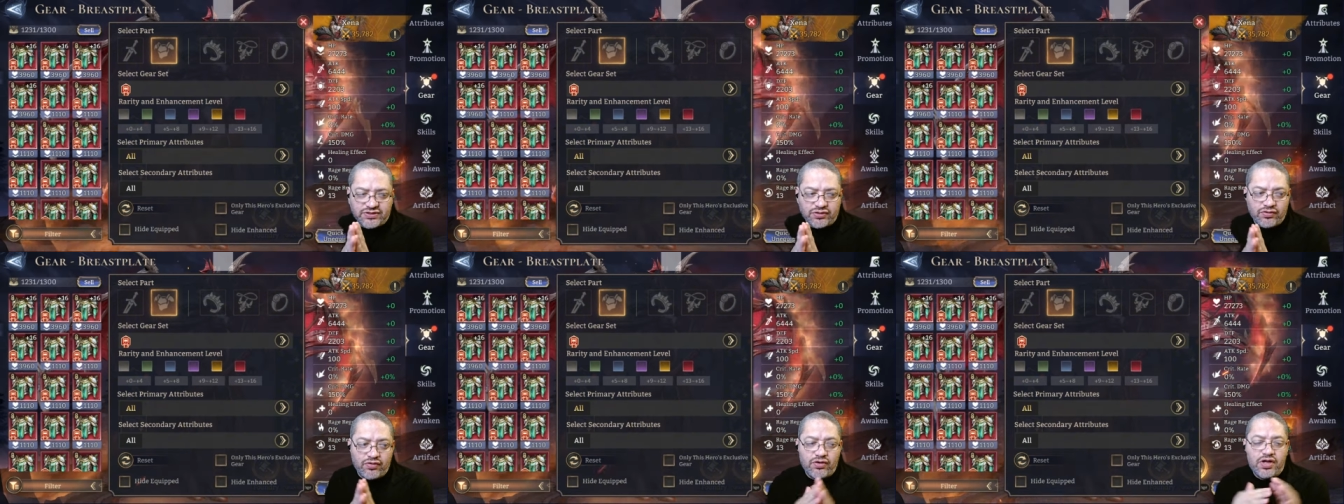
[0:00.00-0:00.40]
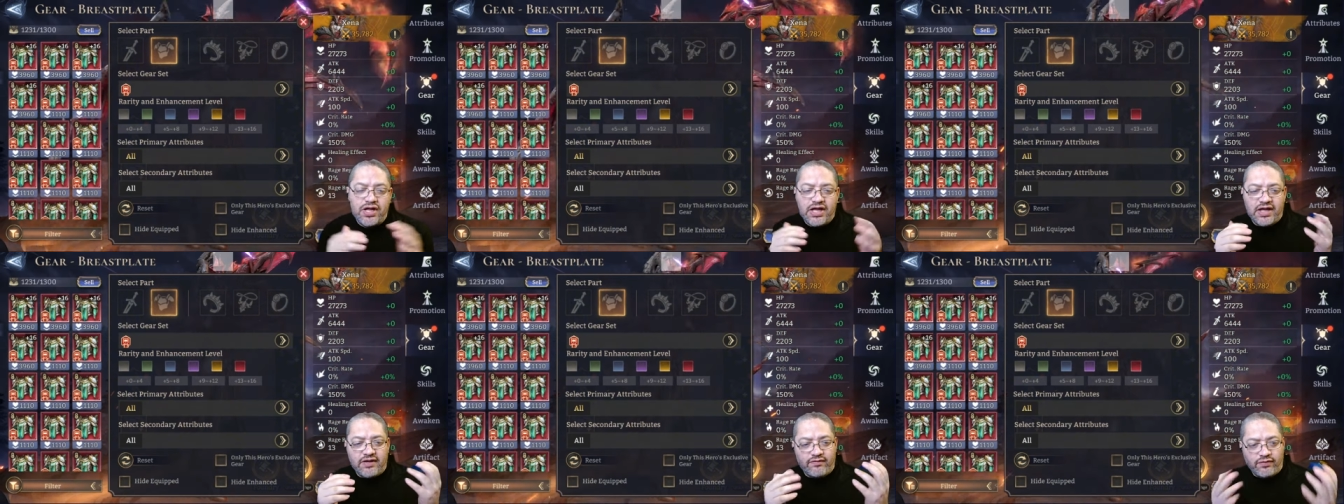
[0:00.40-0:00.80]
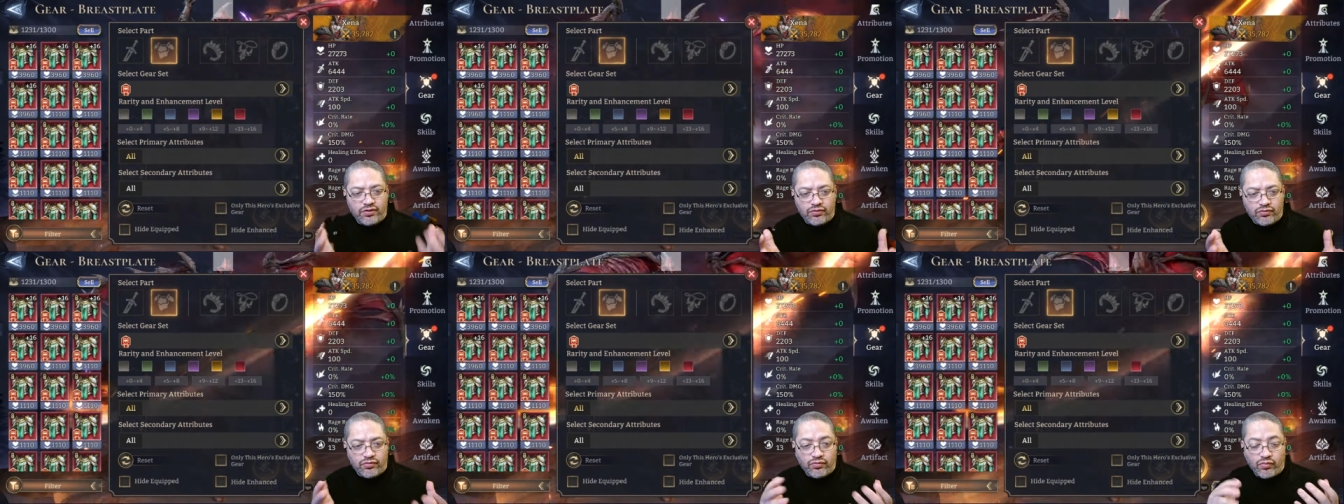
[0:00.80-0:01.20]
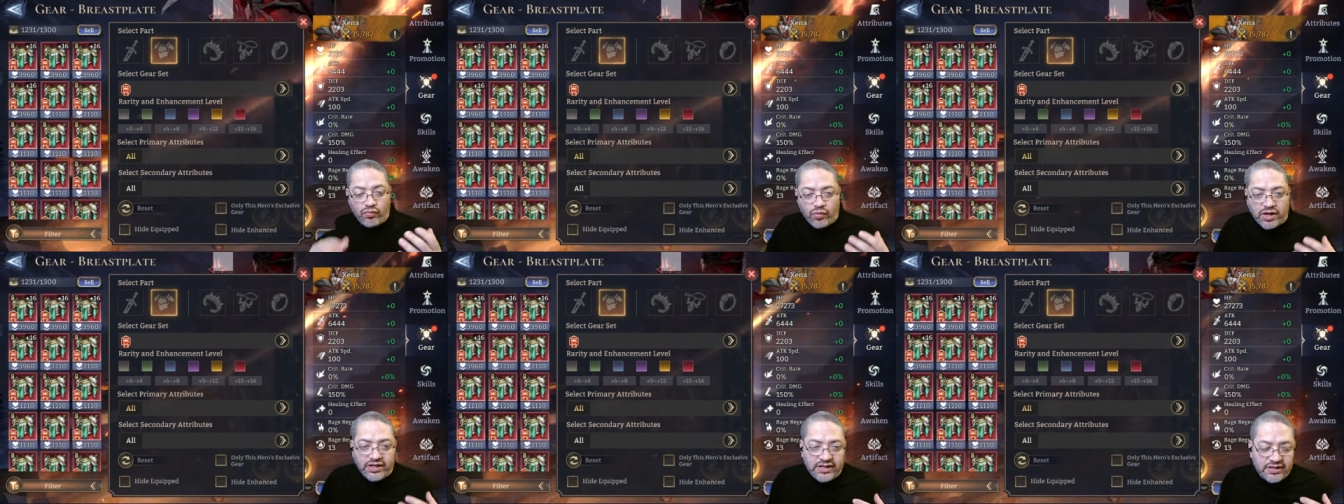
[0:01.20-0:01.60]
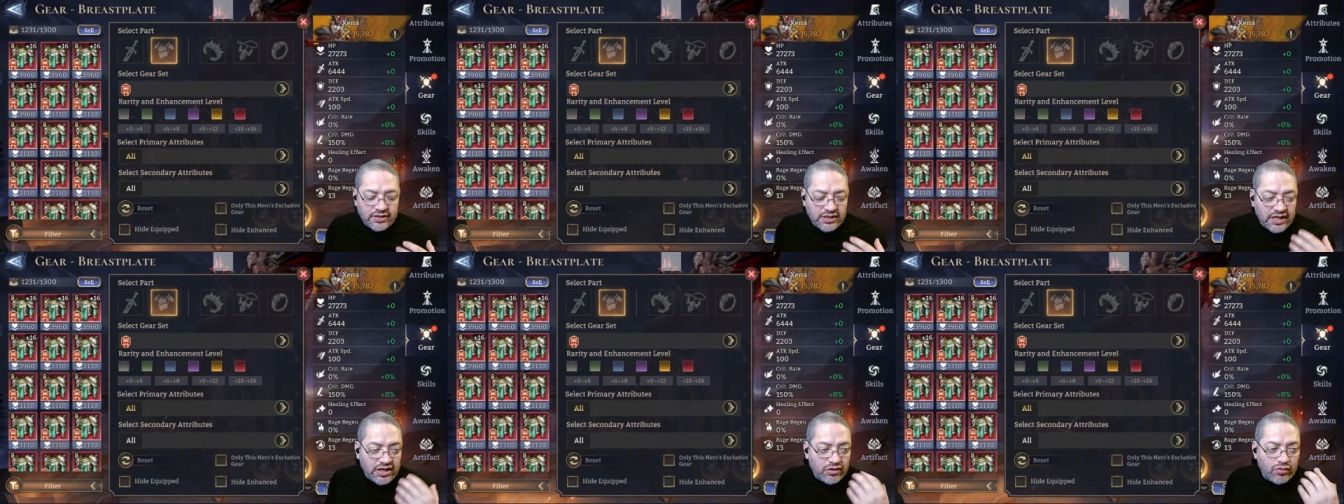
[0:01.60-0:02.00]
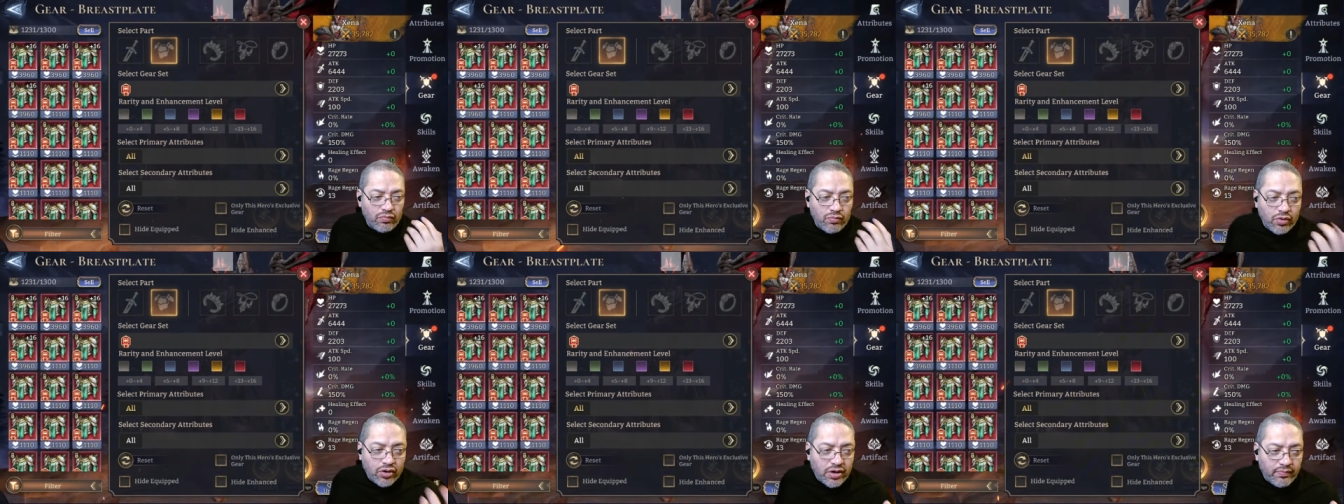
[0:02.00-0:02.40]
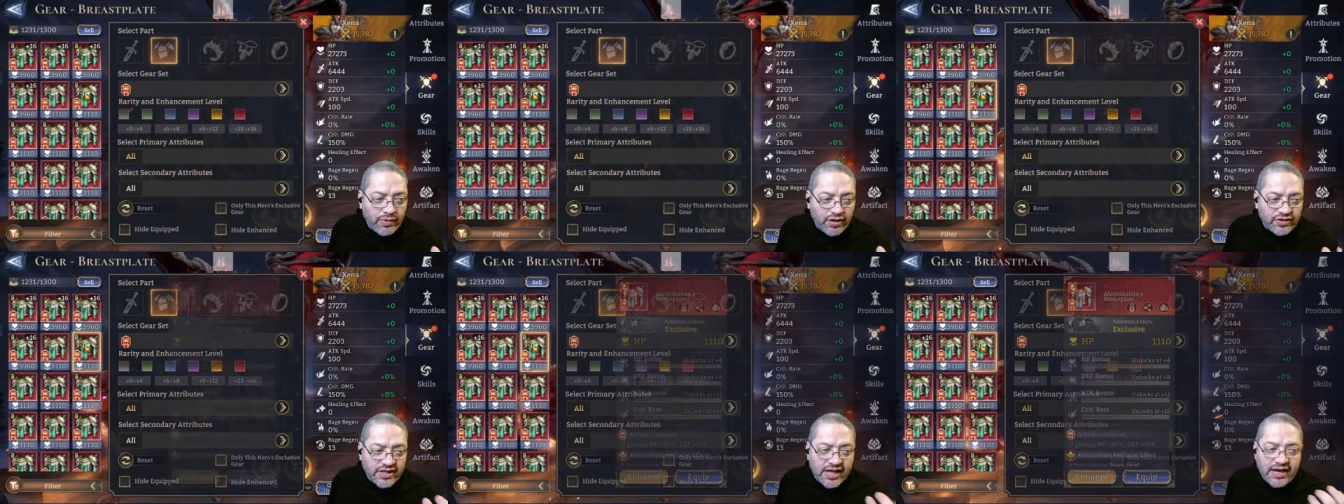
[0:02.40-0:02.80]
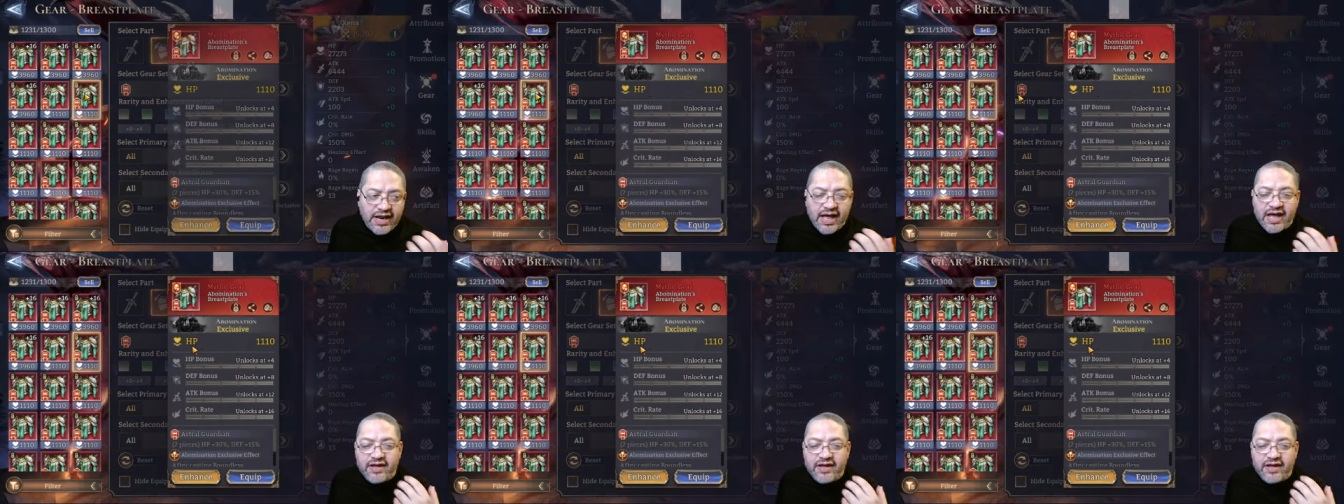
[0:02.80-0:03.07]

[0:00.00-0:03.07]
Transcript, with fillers: So if you want to hear more about that,